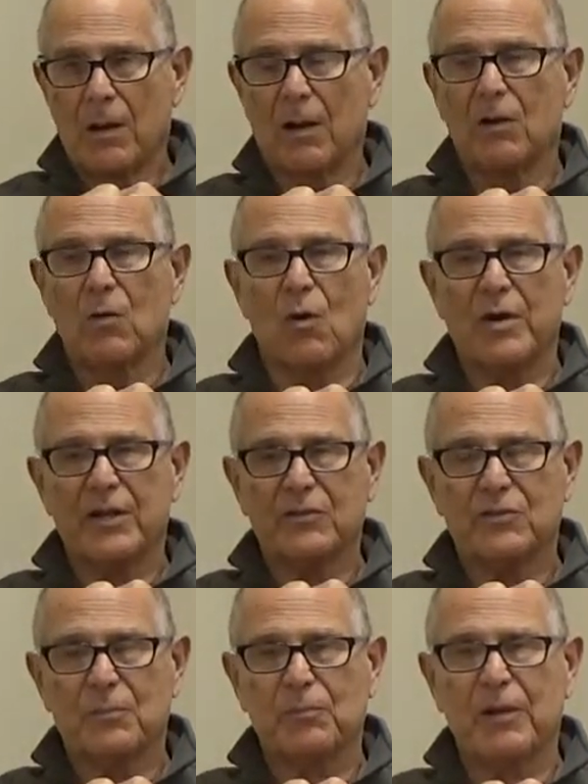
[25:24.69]
According
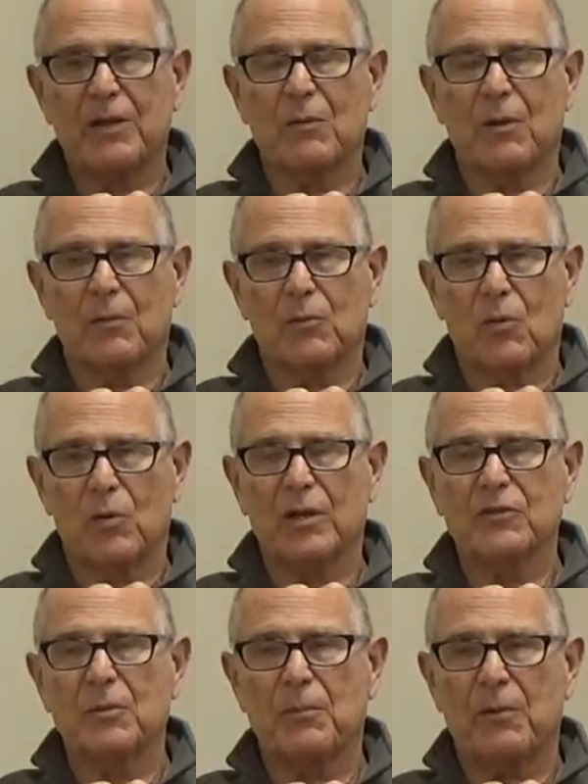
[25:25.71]
to, Plato, to
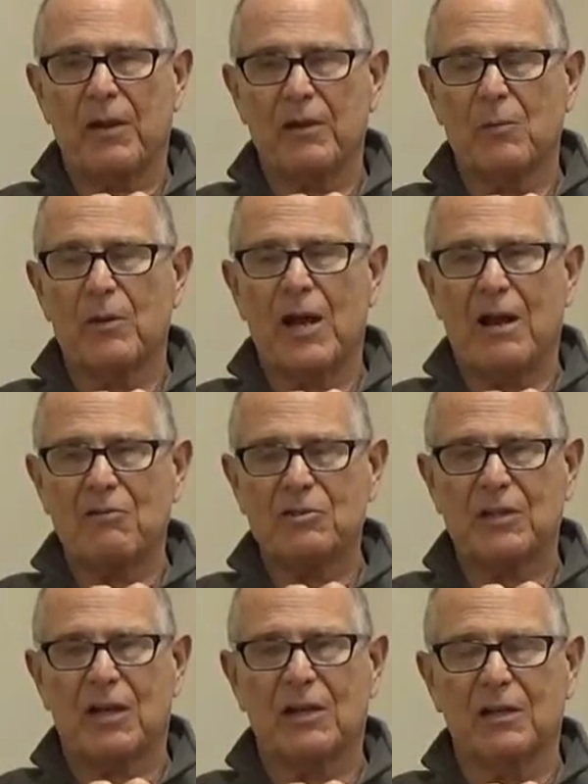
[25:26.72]
according to Plato and
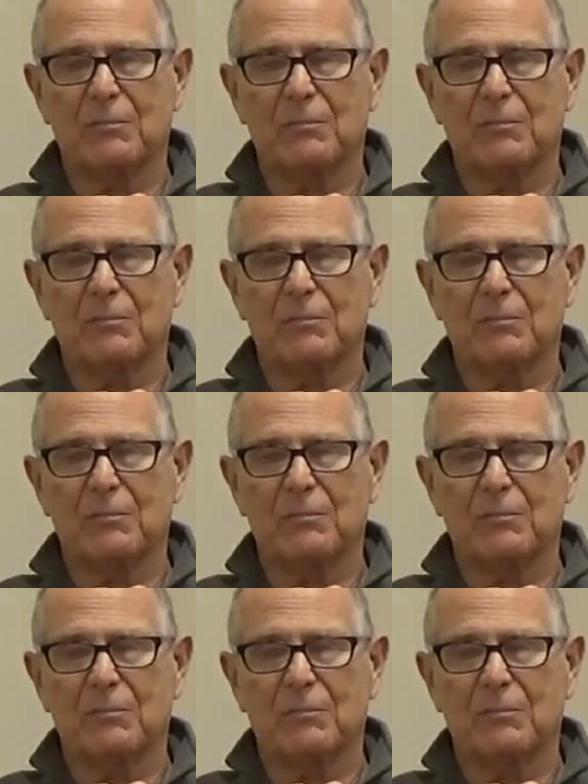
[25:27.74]
Aristotle